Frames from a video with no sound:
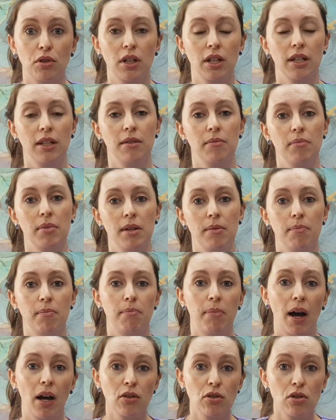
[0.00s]
can be
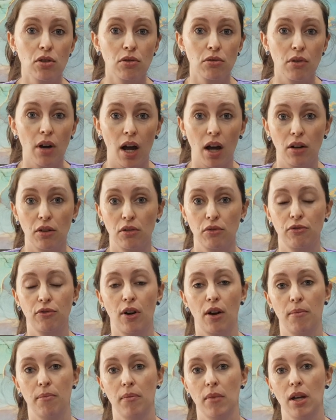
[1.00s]
bounced around
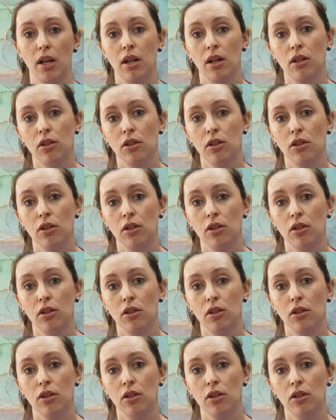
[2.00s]
from